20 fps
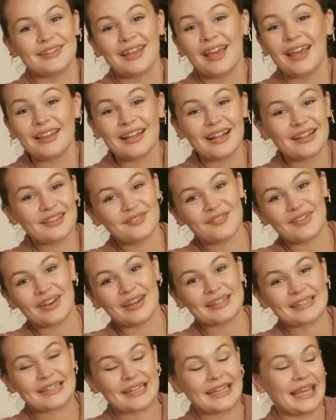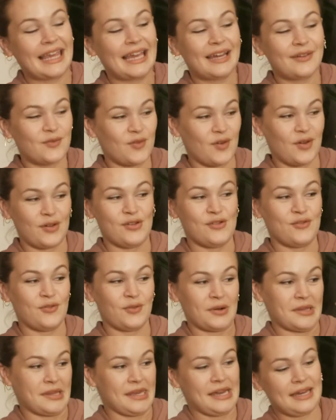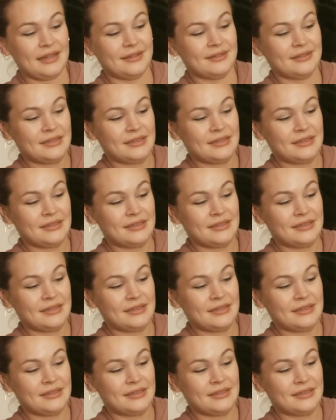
And that's fine, I can't fault you for that.